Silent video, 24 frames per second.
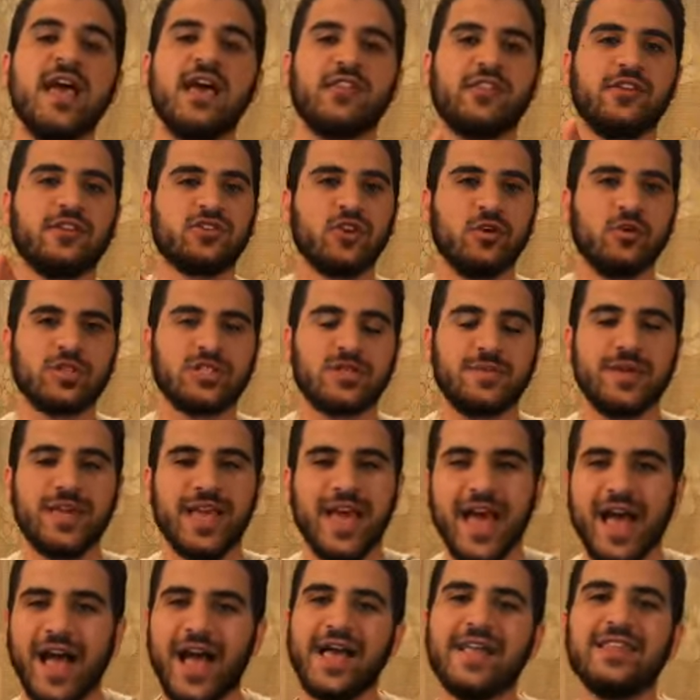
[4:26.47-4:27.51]
there's going to be
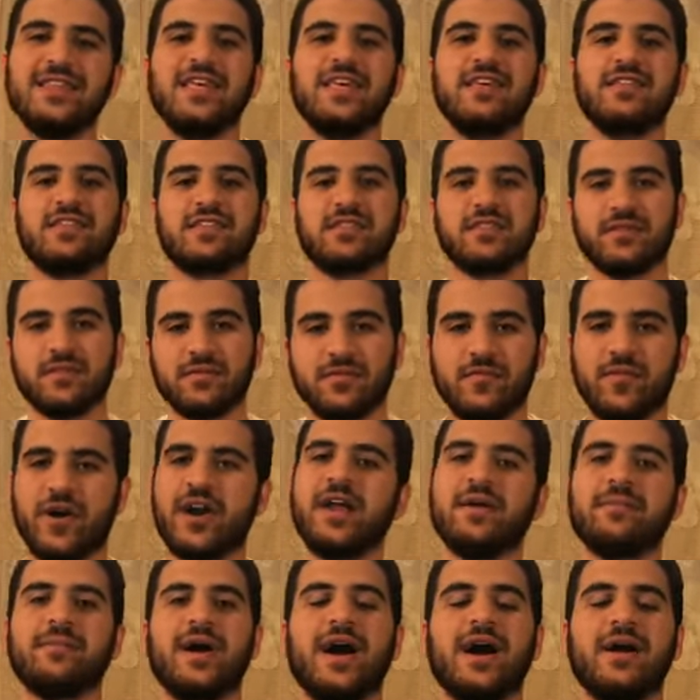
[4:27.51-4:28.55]
a hadith
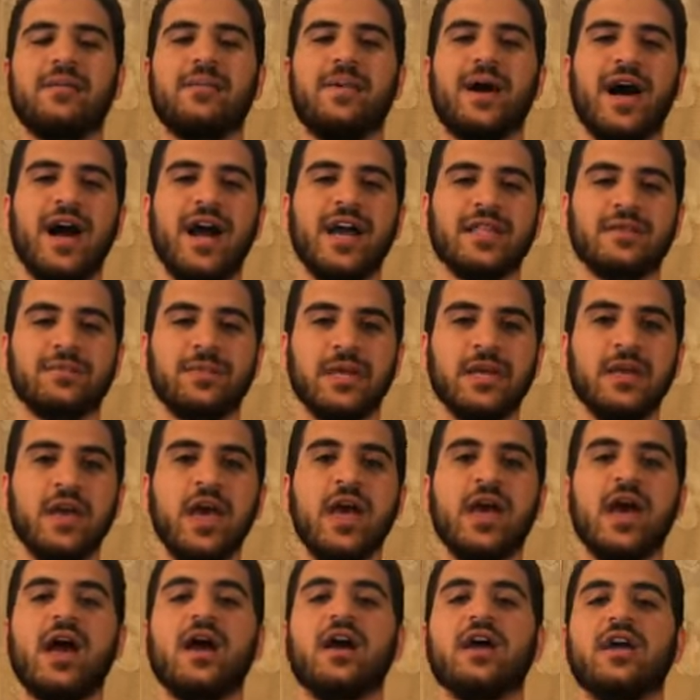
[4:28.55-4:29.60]
right behind me
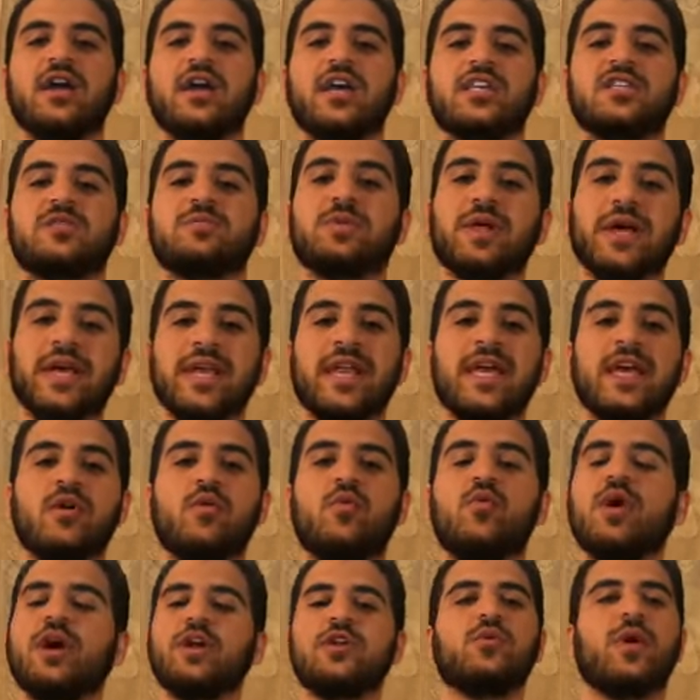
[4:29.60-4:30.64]
explaining
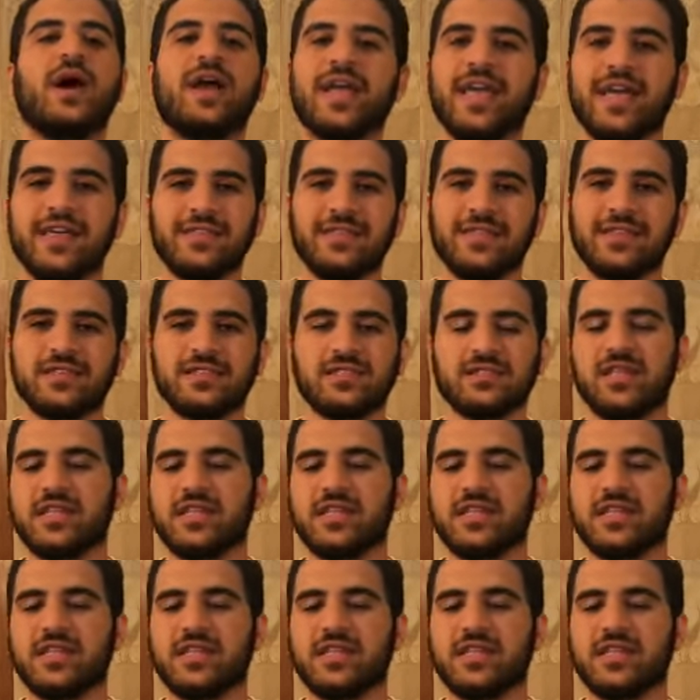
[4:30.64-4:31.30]
where do I get this,